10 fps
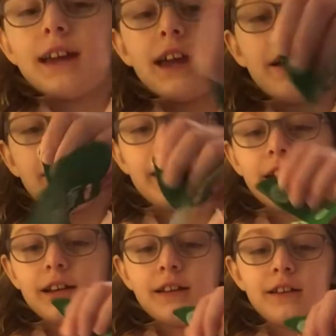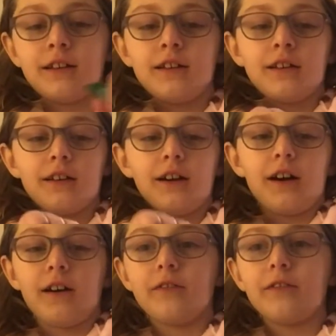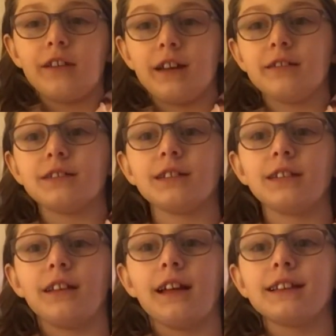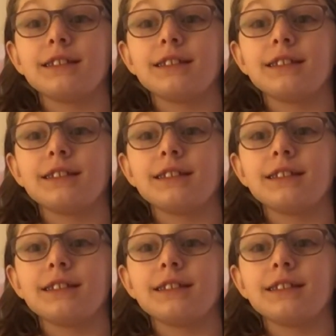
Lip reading: tear it off. That's